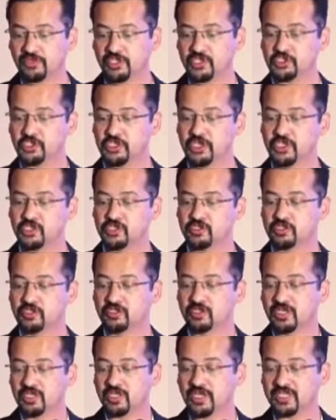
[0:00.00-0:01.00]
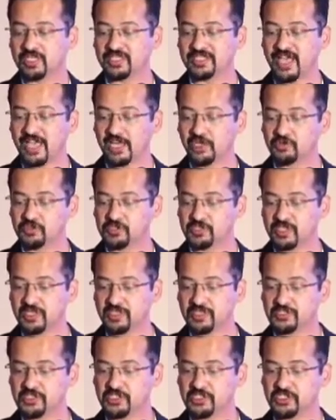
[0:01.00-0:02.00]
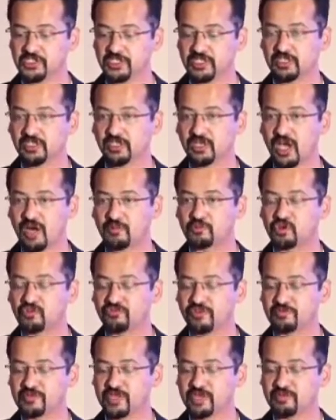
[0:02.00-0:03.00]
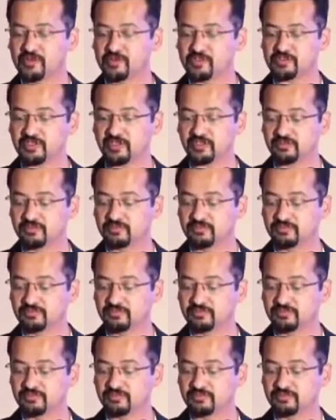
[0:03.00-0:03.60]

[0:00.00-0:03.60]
with a change in the diagnosis and the surgery up to 50%.